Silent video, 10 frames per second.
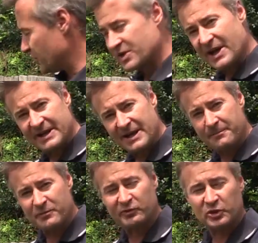use a
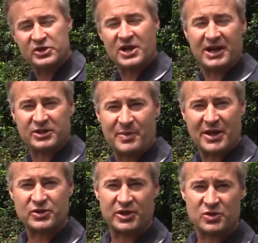fully charged
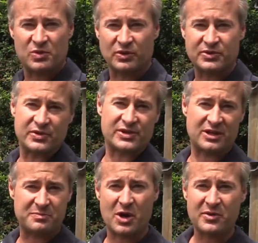battery as well too. So
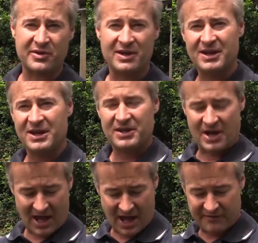they're both
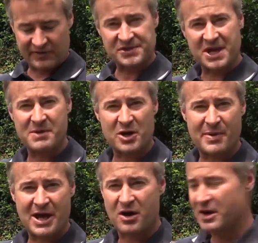going to have the same amount of
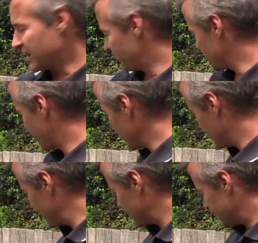power out of each
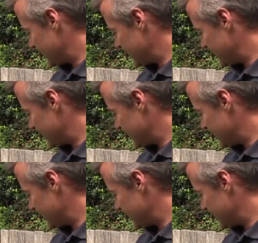battery.